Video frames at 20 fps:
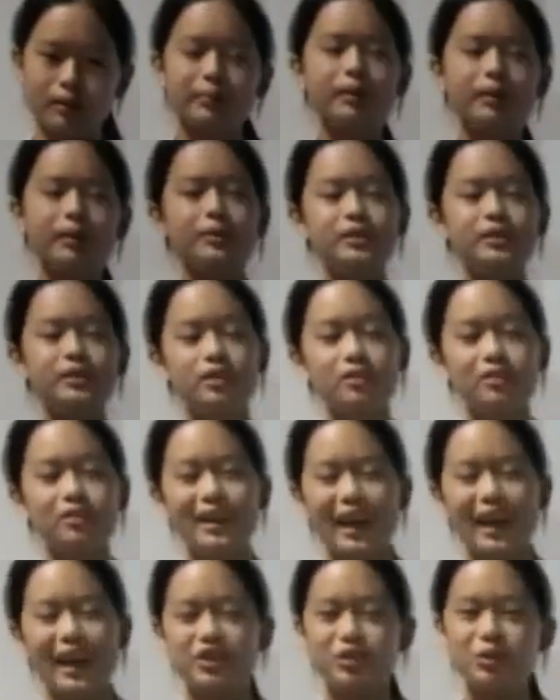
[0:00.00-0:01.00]
But it was in their
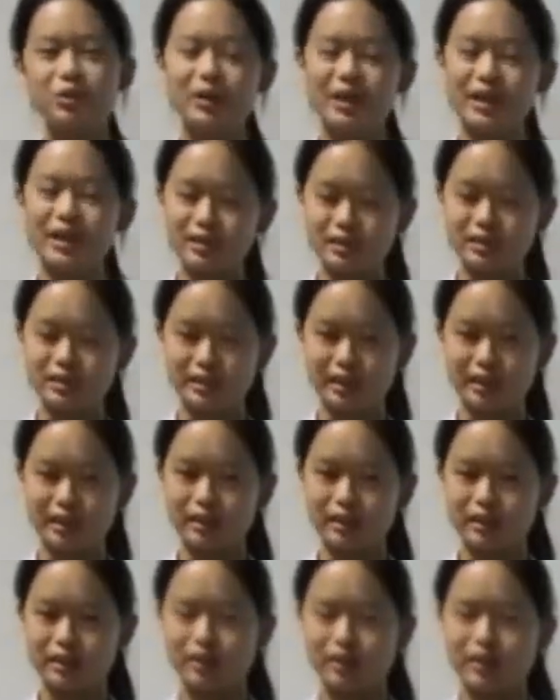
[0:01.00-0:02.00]
natural
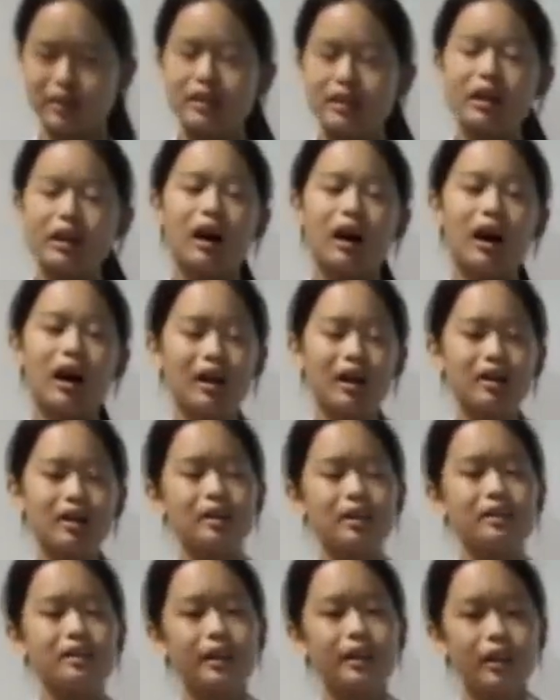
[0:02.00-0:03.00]
instinct to
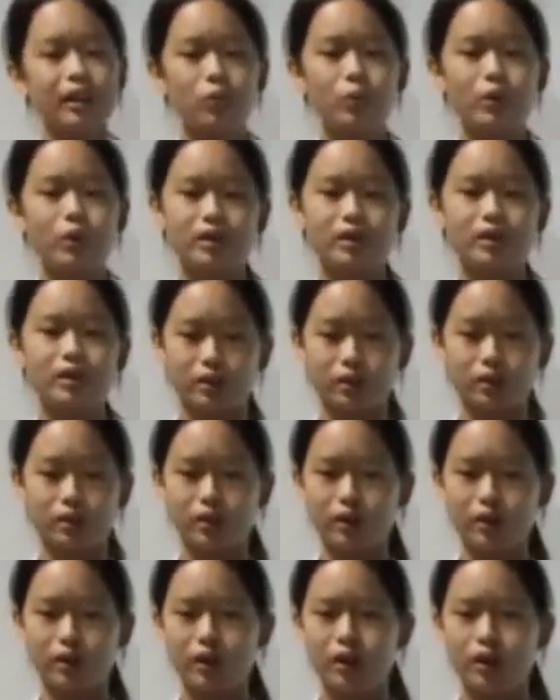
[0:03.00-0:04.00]
hunt and kill one
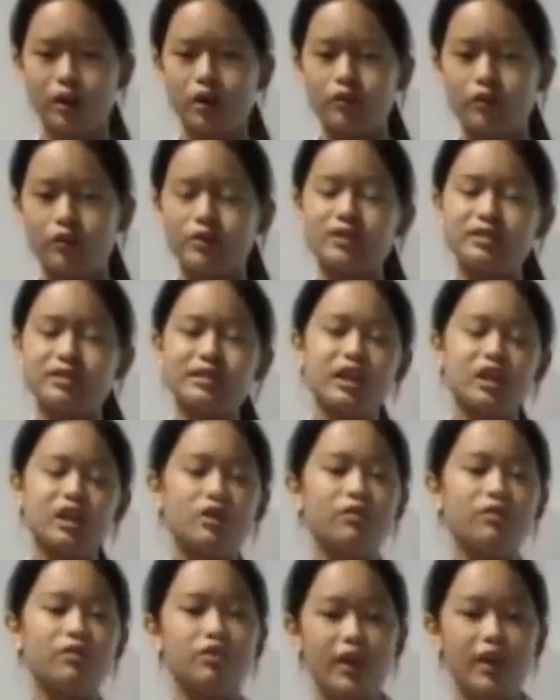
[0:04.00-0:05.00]
another for the sake
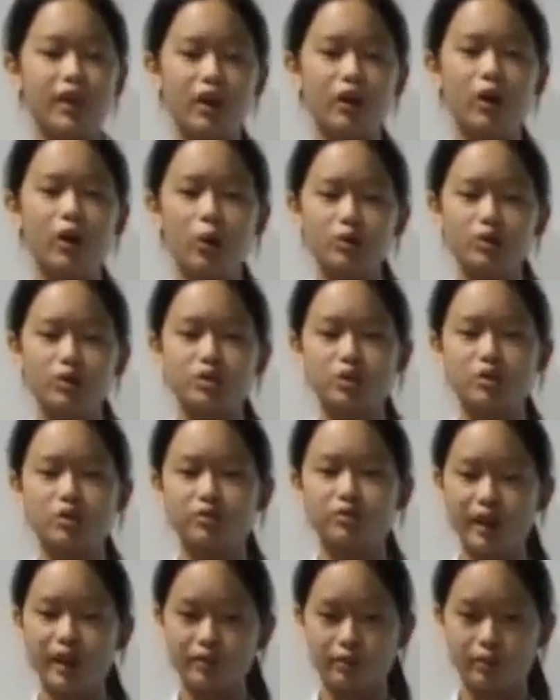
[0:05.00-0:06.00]
of their own
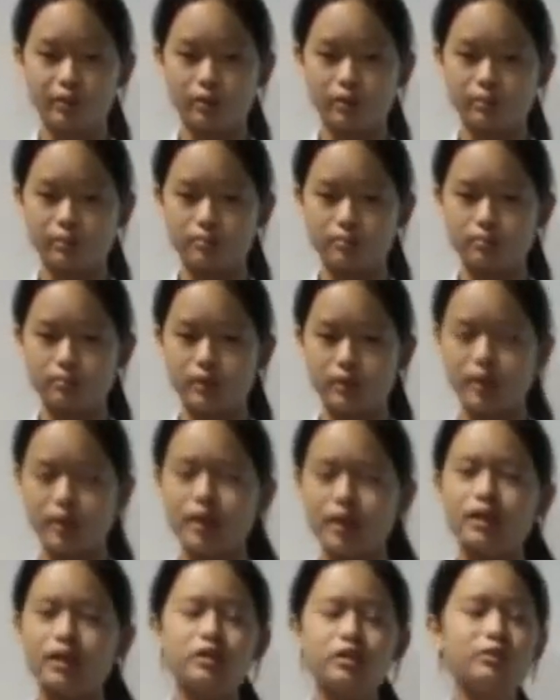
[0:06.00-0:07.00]
survival.
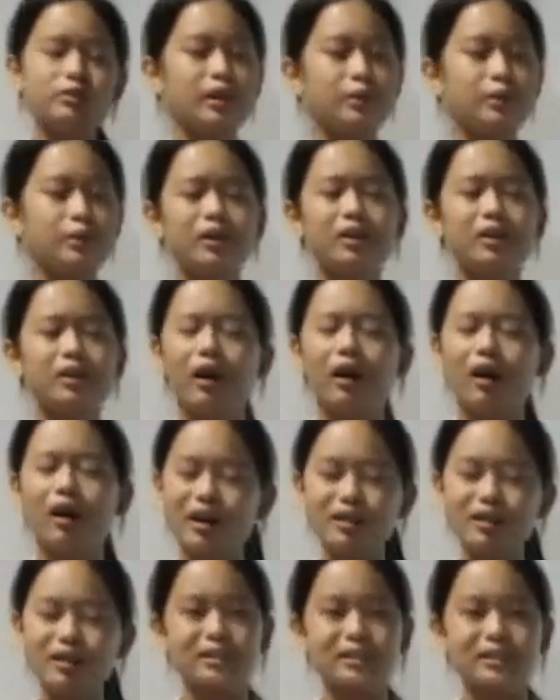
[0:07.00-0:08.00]
So they were
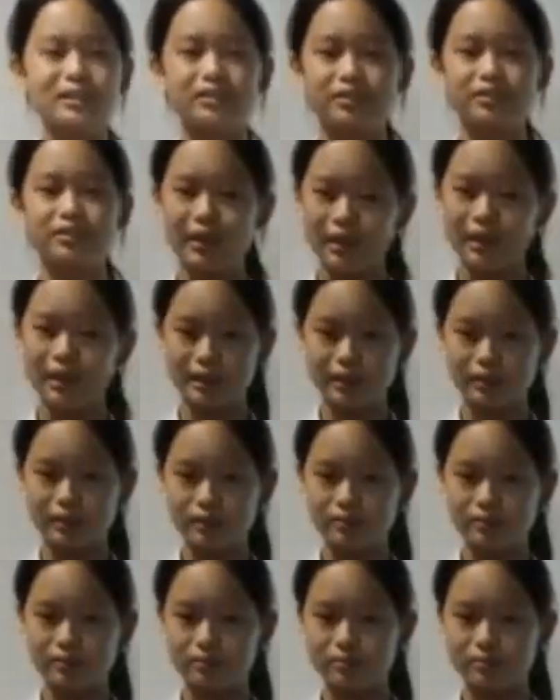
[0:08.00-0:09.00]
constantly fighting